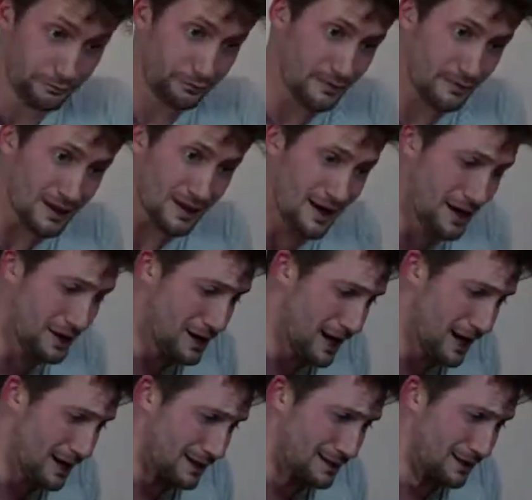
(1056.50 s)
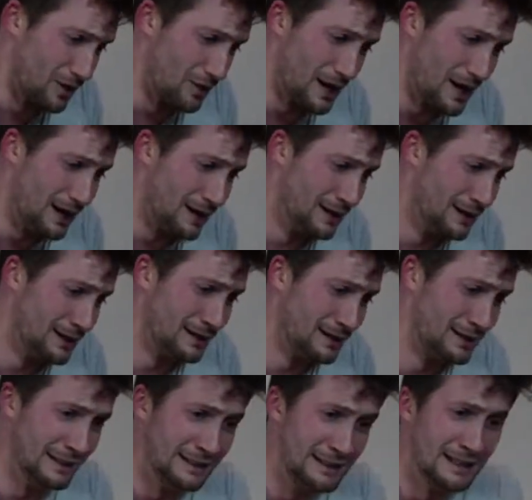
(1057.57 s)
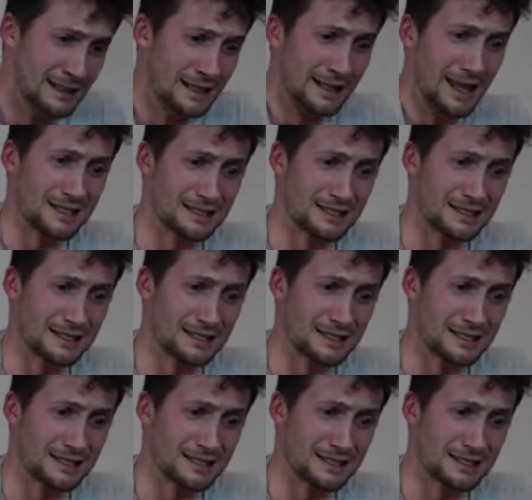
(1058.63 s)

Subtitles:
And yeah, so that's it